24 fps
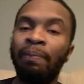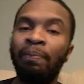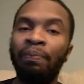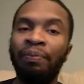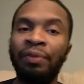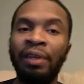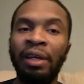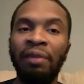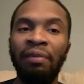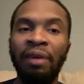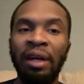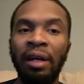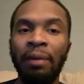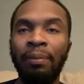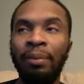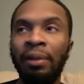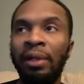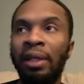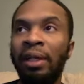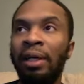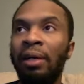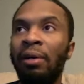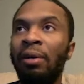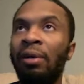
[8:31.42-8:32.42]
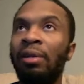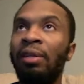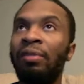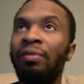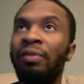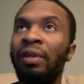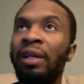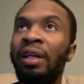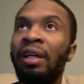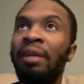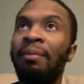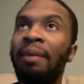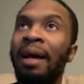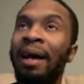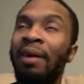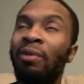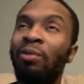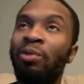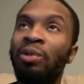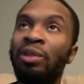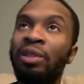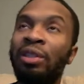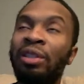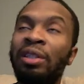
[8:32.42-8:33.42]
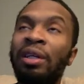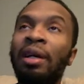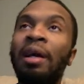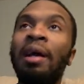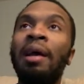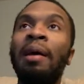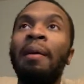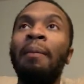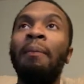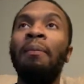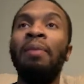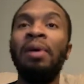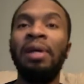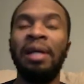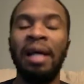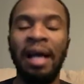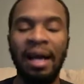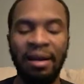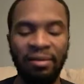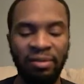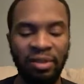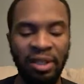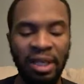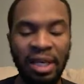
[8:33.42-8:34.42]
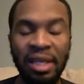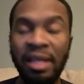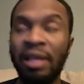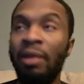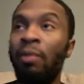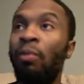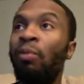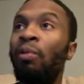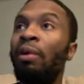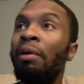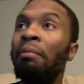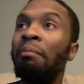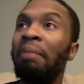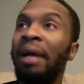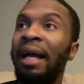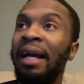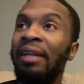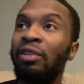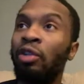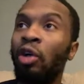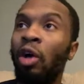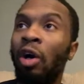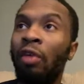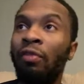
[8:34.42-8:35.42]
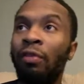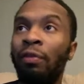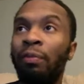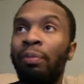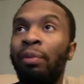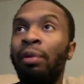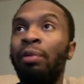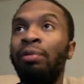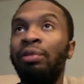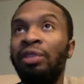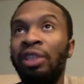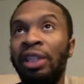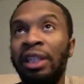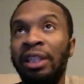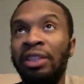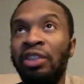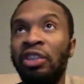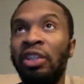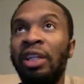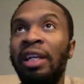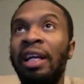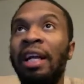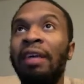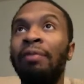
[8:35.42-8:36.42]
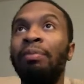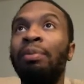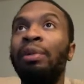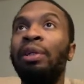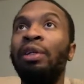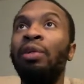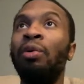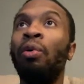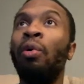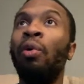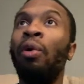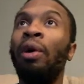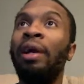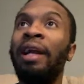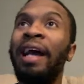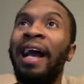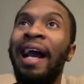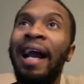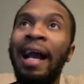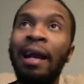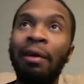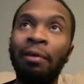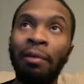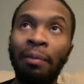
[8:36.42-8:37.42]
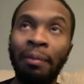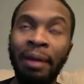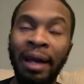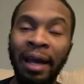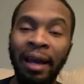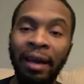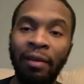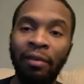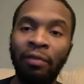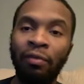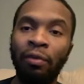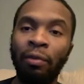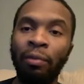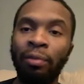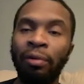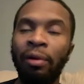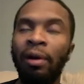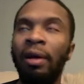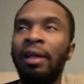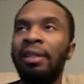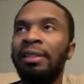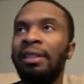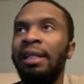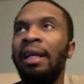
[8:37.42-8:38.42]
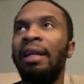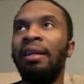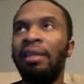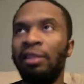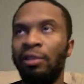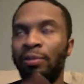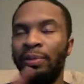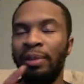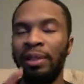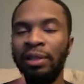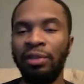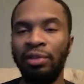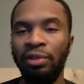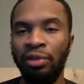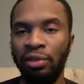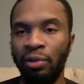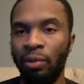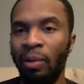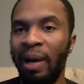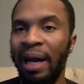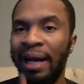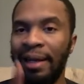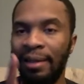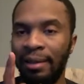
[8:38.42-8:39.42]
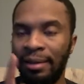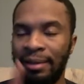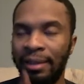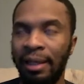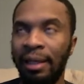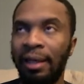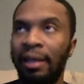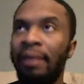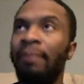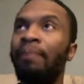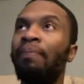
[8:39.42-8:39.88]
If I could put it at Hall of Fame, I would, but I've taken 1 badge off of Pro Touch and I put it on Acrobat for bronze, and I'll explain to you why in a second.